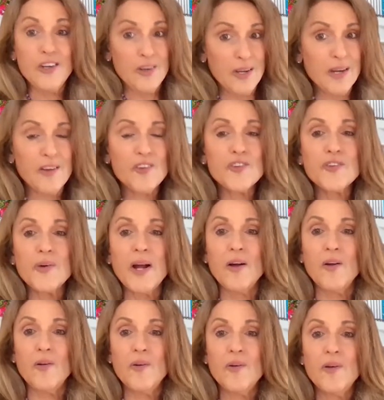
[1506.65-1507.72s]
you're going to
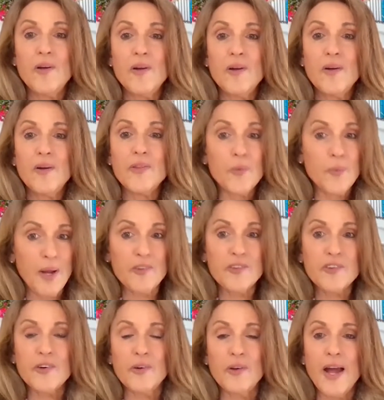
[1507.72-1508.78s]
struggle the
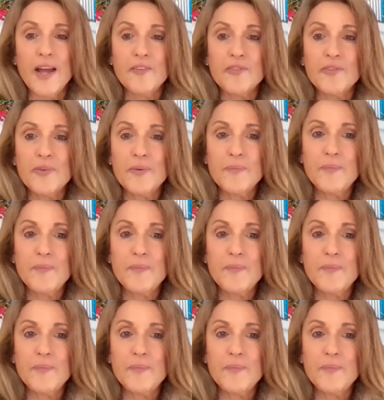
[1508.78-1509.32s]
rest of your life.